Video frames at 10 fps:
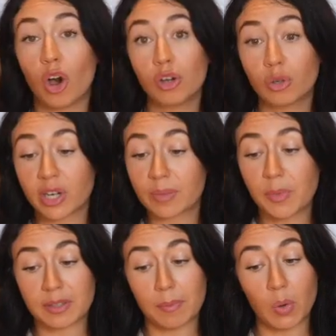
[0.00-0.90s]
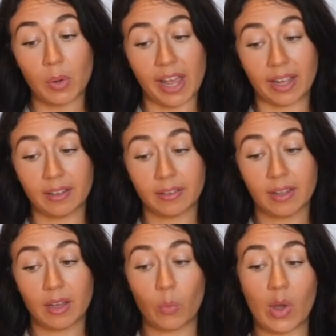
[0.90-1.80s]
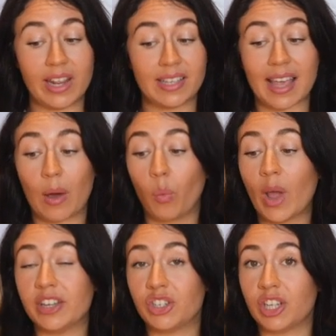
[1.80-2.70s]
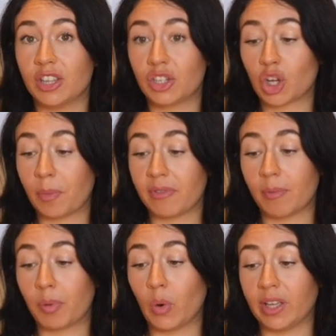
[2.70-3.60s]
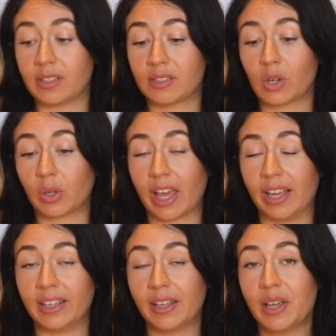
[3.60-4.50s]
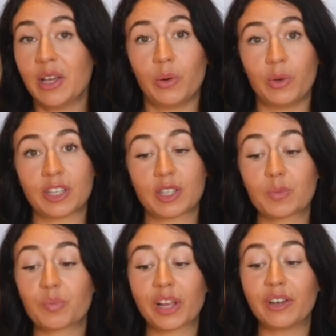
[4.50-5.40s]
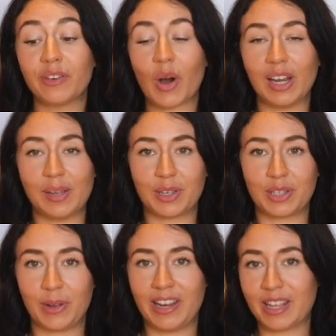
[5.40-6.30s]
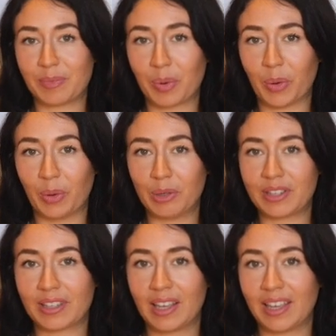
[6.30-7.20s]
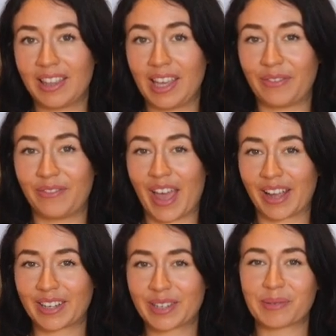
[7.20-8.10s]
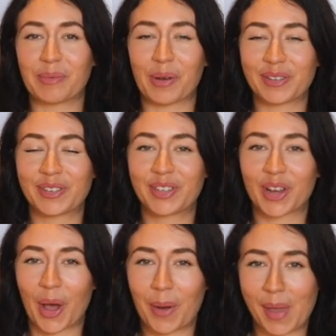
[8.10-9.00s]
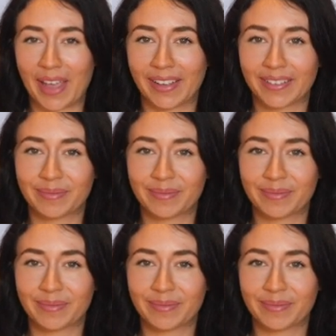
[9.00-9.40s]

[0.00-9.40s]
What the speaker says: On Christmas morning, when he sat wedged in the top of the boy's stocking, with a sprig of holly between his paws, the effect was charming.